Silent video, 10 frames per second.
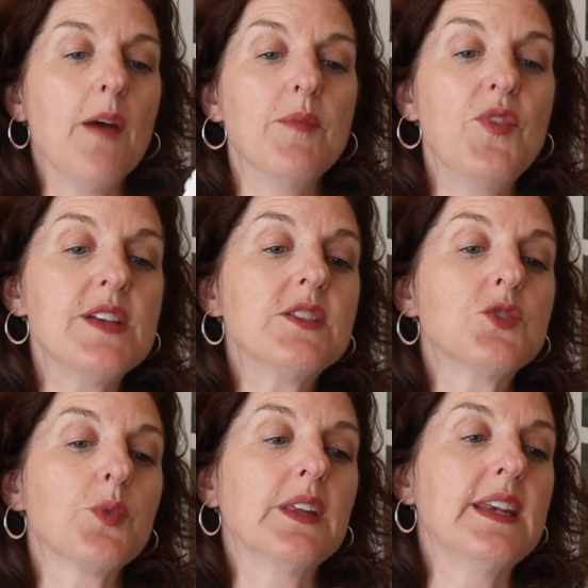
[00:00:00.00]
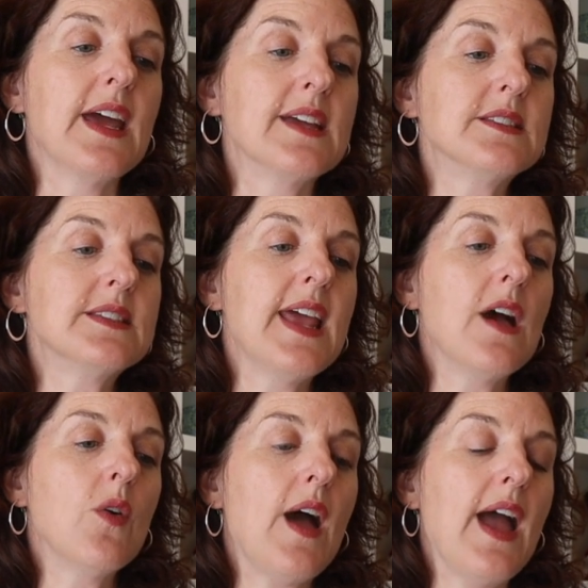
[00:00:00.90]
this is really nice.
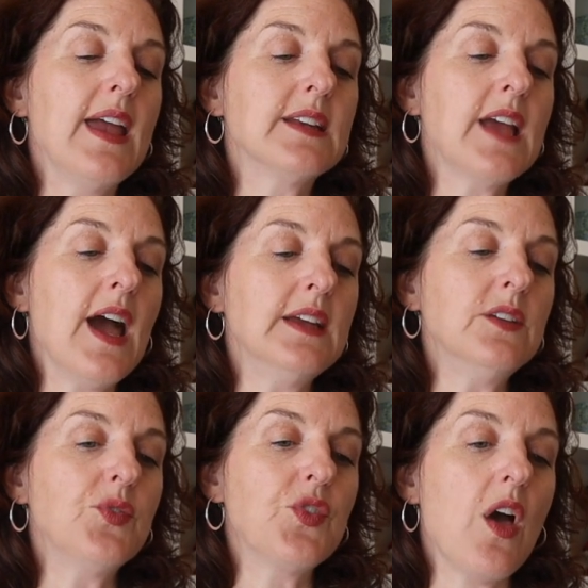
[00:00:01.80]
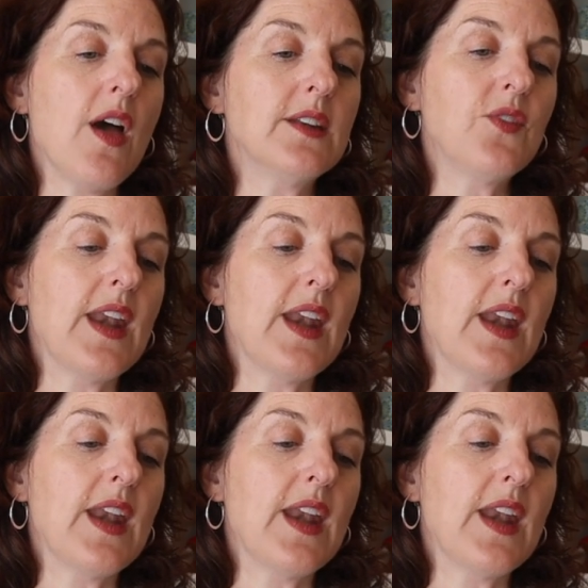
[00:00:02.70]
Now, I had kind of thought